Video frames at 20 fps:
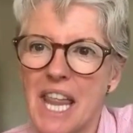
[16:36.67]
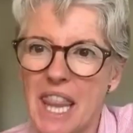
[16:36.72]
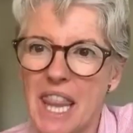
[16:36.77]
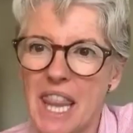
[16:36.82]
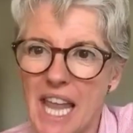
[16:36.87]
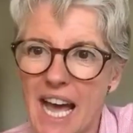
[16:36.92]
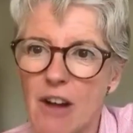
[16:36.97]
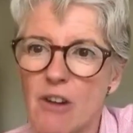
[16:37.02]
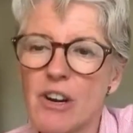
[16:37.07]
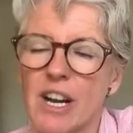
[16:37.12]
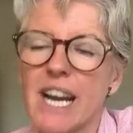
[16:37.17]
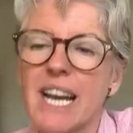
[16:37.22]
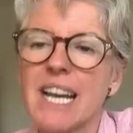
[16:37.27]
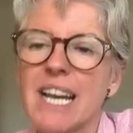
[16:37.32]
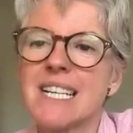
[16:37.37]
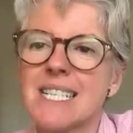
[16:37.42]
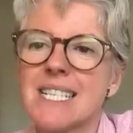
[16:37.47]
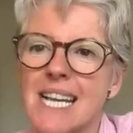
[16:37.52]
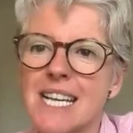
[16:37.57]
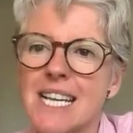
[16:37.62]
that that
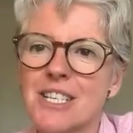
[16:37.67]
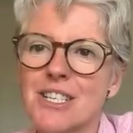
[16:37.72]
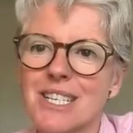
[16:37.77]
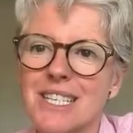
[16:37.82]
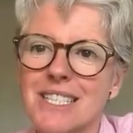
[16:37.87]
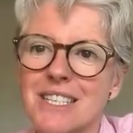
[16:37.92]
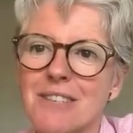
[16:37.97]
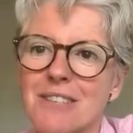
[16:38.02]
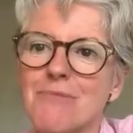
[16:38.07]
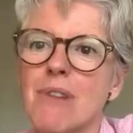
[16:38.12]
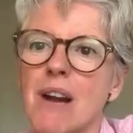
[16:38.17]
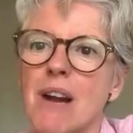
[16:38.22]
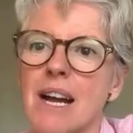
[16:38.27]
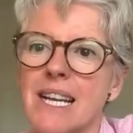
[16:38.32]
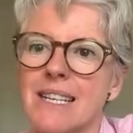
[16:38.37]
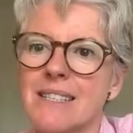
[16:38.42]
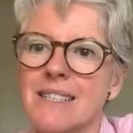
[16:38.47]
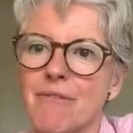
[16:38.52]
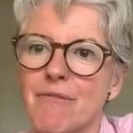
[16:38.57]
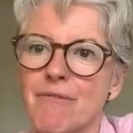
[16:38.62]
organization is the
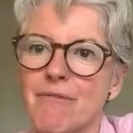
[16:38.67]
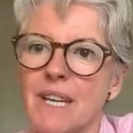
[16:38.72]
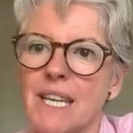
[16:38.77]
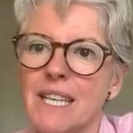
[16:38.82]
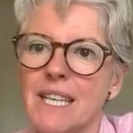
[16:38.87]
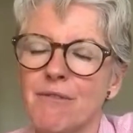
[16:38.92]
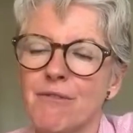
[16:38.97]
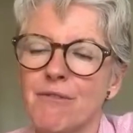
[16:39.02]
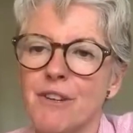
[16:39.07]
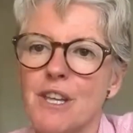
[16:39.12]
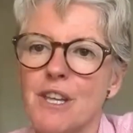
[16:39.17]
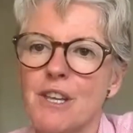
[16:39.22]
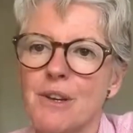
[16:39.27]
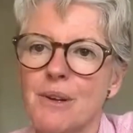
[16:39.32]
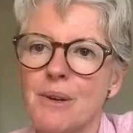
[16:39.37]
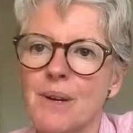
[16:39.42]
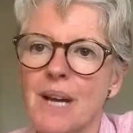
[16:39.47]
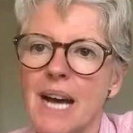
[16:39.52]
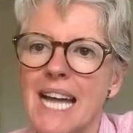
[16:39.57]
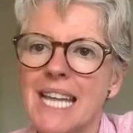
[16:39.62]
right fit for
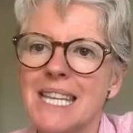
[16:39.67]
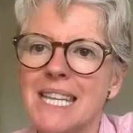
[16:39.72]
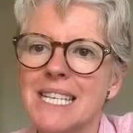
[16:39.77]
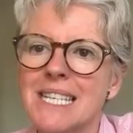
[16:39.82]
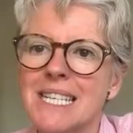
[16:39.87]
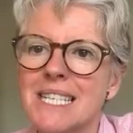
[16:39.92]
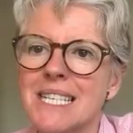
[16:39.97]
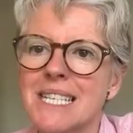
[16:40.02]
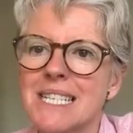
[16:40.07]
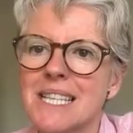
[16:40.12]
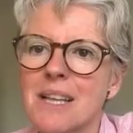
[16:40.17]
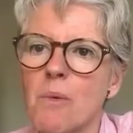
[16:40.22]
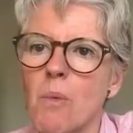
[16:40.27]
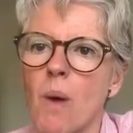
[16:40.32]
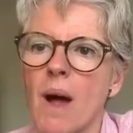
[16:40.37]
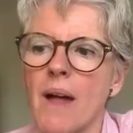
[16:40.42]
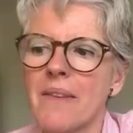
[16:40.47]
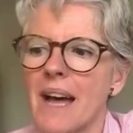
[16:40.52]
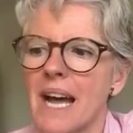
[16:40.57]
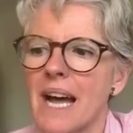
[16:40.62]
you. And this is
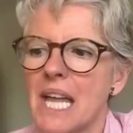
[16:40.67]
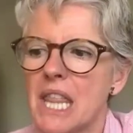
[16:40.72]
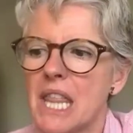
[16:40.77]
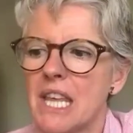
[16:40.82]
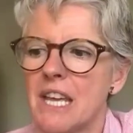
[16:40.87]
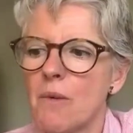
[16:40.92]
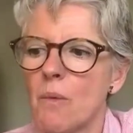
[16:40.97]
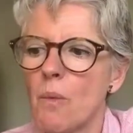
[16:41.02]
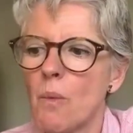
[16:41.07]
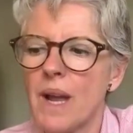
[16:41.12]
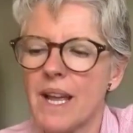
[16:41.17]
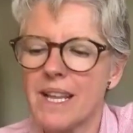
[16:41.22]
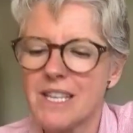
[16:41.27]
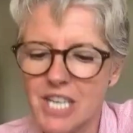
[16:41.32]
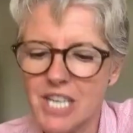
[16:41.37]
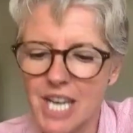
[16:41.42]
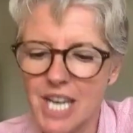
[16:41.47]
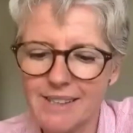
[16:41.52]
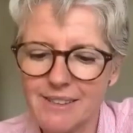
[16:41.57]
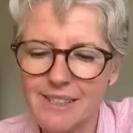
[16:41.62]
the one that I think
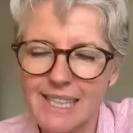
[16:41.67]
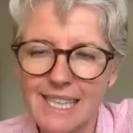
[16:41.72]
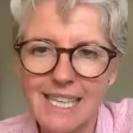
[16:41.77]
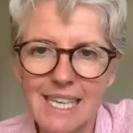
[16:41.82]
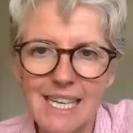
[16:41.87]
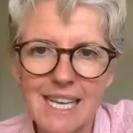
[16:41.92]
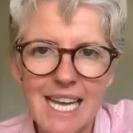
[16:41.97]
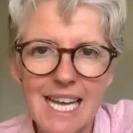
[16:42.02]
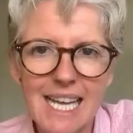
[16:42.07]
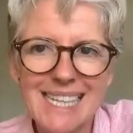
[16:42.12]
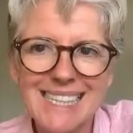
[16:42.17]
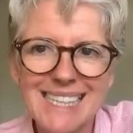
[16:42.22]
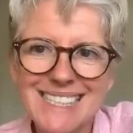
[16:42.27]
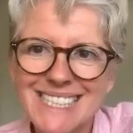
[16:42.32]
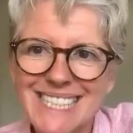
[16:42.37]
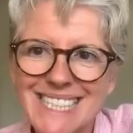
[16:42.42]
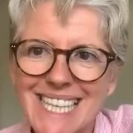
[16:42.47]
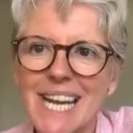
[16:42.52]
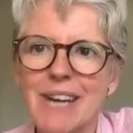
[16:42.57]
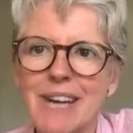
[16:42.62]
we're generally
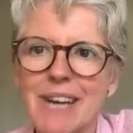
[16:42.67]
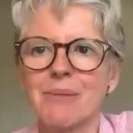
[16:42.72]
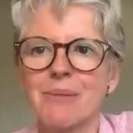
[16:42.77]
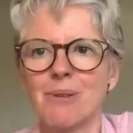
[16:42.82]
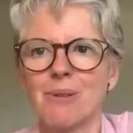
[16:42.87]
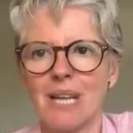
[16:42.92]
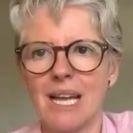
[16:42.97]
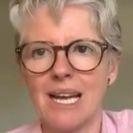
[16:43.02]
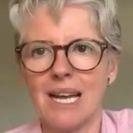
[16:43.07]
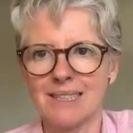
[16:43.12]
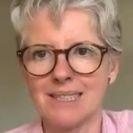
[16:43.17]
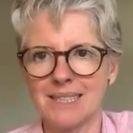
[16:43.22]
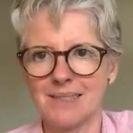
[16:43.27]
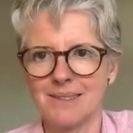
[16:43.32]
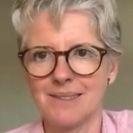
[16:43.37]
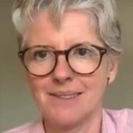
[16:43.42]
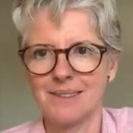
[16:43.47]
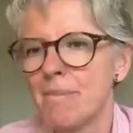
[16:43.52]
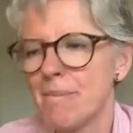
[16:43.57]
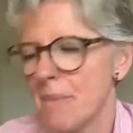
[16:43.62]
terrible
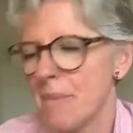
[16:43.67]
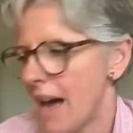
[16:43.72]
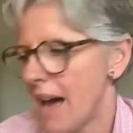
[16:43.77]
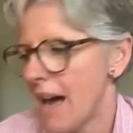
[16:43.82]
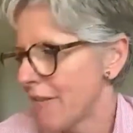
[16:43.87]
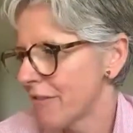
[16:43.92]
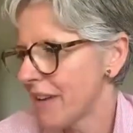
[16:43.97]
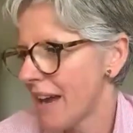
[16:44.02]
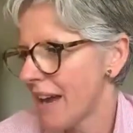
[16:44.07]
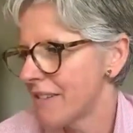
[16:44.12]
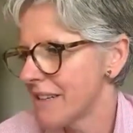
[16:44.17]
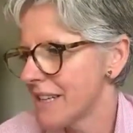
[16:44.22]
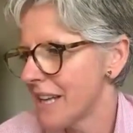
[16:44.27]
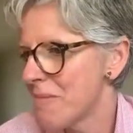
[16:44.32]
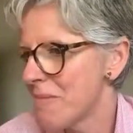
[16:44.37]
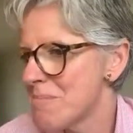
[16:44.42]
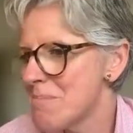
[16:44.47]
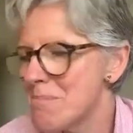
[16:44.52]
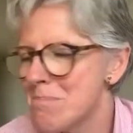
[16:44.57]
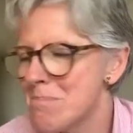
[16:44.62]
at. I have
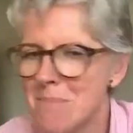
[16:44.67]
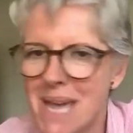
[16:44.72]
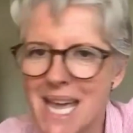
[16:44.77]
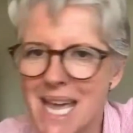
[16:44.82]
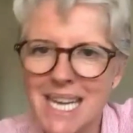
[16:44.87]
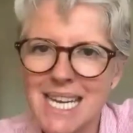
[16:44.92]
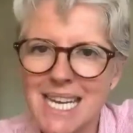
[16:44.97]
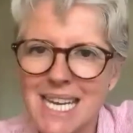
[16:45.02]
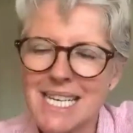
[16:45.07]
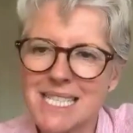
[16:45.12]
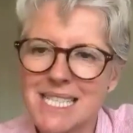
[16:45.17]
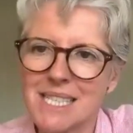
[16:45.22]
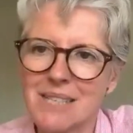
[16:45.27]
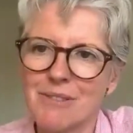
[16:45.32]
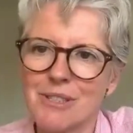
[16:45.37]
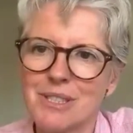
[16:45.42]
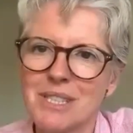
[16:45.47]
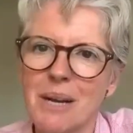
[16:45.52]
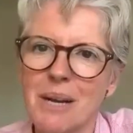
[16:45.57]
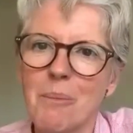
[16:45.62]
carried out many
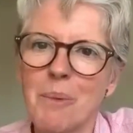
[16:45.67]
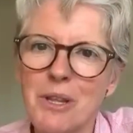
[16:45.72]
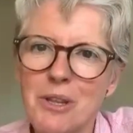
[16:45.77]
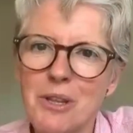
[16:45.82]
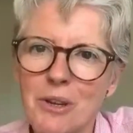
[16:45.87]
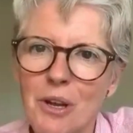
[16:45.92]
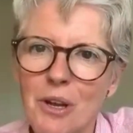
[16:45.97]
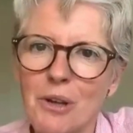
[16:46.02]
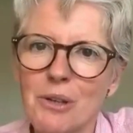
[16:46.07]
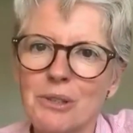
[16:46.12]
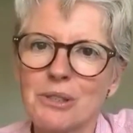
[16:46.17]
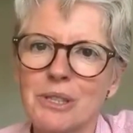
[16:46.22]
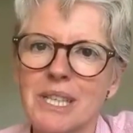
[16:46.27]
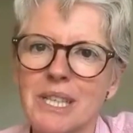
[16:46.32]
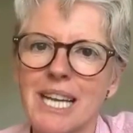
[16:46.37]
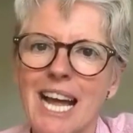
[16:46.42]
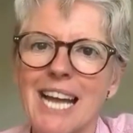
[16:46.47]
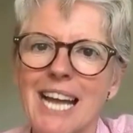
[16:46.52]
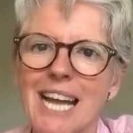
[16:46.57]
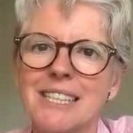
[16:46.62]
interviews, and when you go
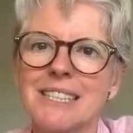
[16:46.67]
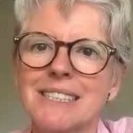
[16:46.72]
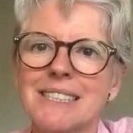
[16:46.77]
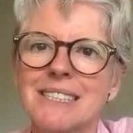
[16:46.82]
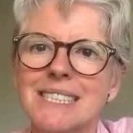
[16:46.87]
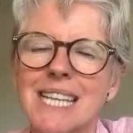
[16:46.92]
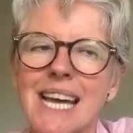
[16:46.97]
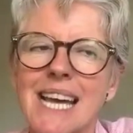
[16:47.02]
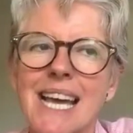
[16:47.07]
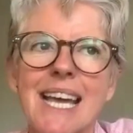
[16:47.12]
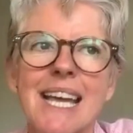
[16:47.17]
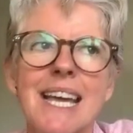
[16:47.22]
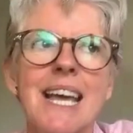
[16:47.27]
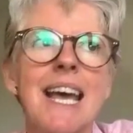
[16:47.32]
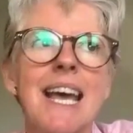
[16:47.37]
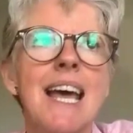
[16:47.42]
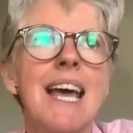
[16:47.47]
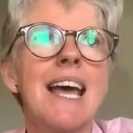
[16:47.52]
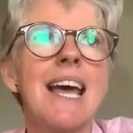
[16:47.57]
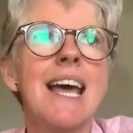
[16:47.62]
to the candidate and
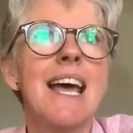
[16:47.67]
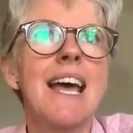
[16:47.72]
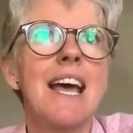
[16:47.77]
say,